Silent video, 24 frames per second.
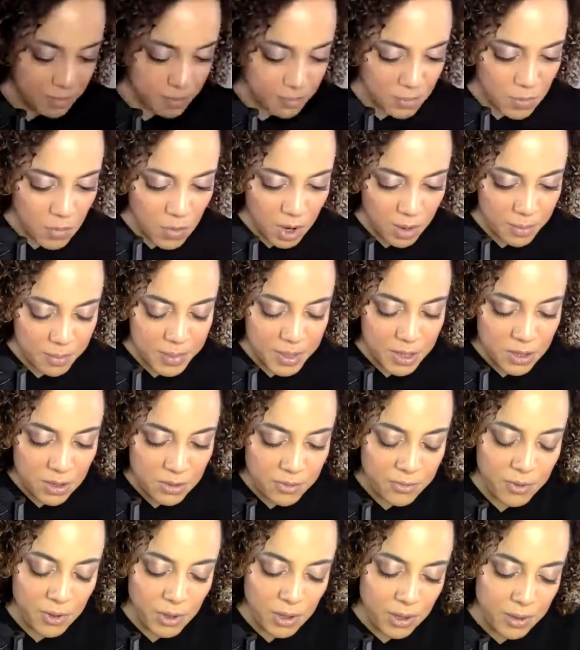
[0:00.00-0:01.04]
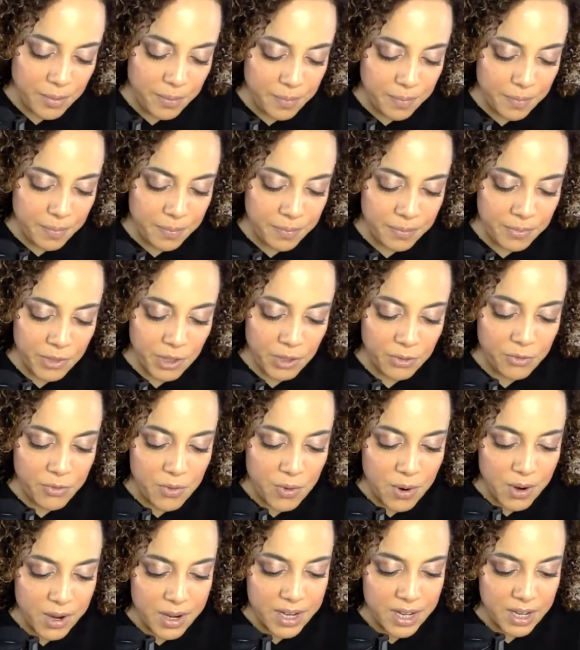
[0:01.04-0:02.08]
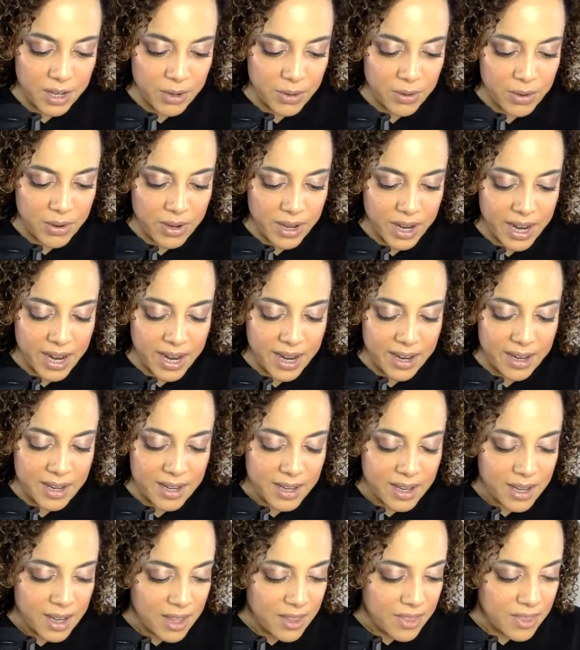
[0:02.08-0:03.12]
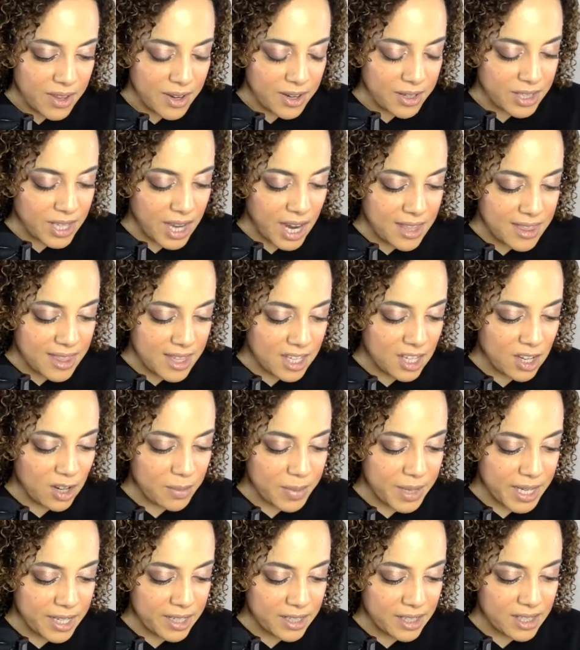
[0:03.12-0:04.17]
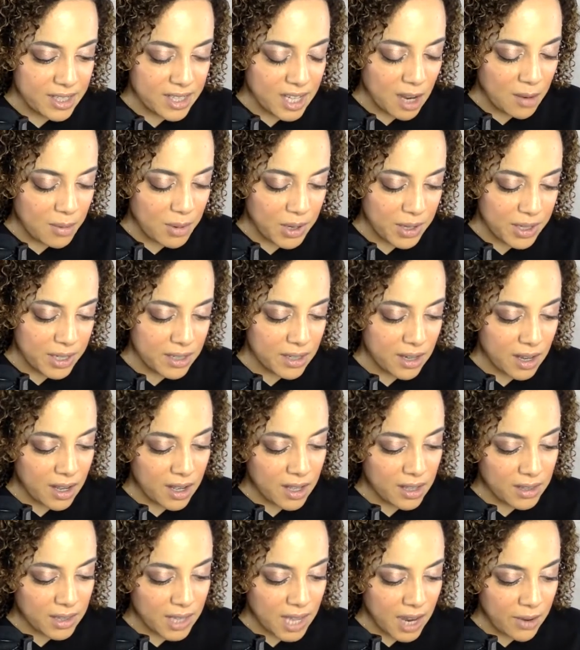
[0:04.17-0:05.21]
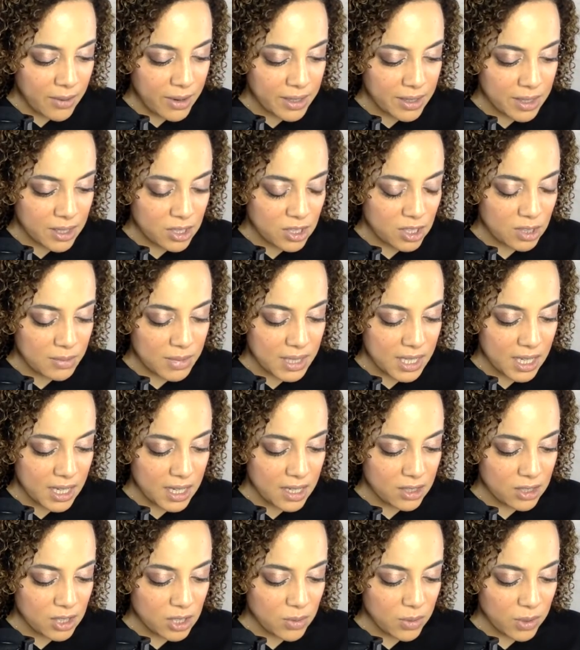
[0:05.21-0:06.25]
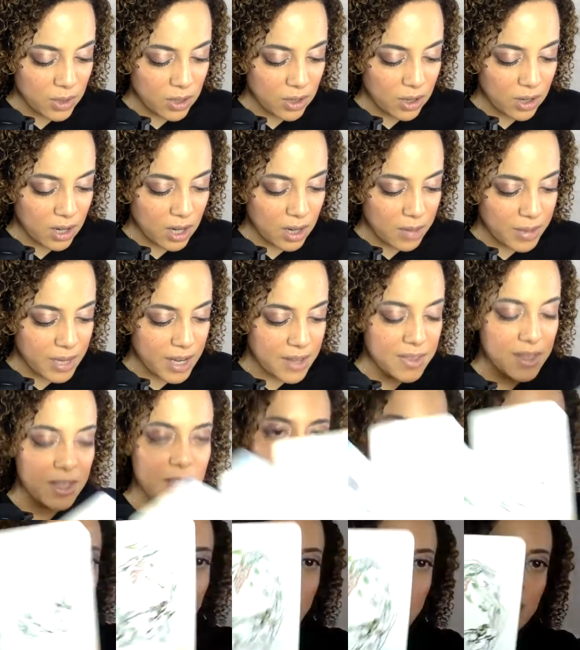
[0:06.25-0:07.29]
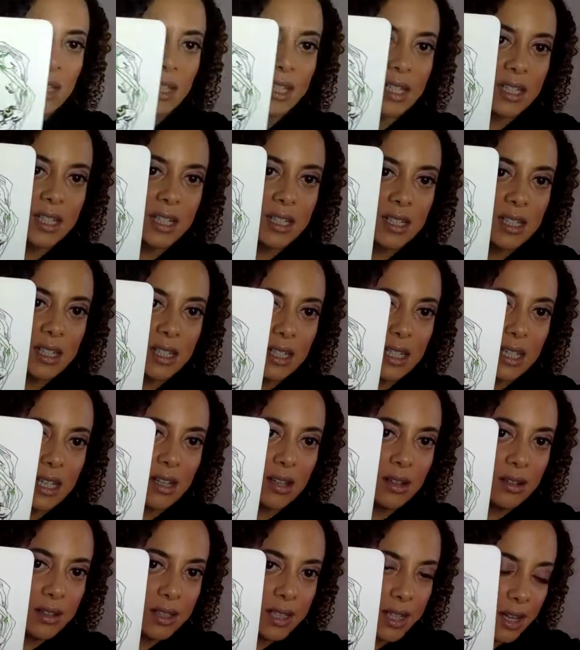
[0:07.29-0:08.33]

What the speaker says: more beautiful for you. Okay. I think you're being stubborn and not allowing this new beginning to occur, but I think you really need to heal